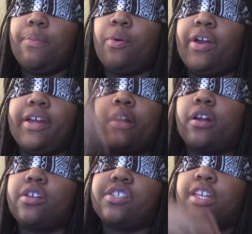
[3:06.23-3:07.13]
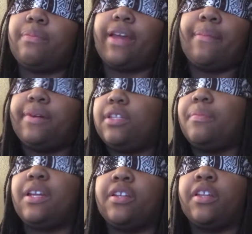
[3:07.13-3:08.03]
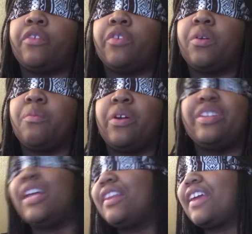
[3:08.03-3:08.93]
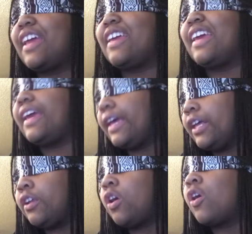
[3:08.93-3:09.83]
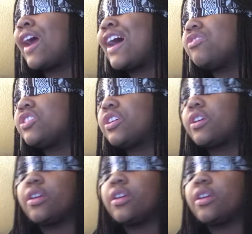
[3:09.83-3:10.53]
Boy and girl are sleeping. I put them in another room where nothing can get in or out.